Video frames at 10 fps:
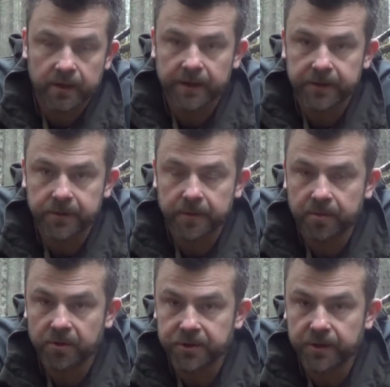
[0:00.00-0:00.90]
I do the
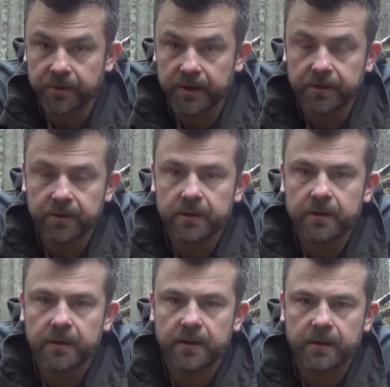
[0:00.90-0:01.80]
Prodigy video.
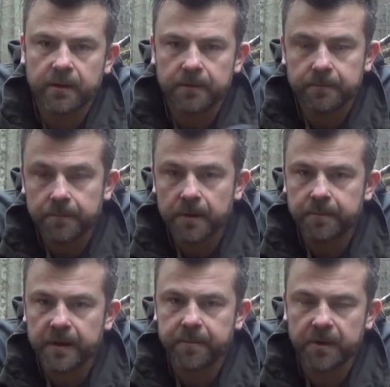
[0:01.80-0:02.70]

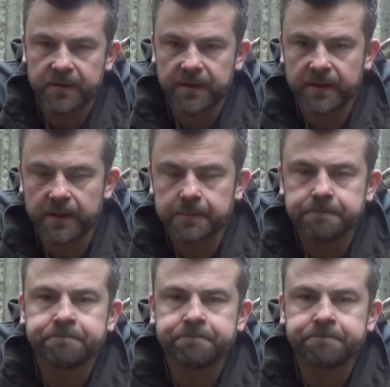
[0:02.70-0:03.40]
People sitting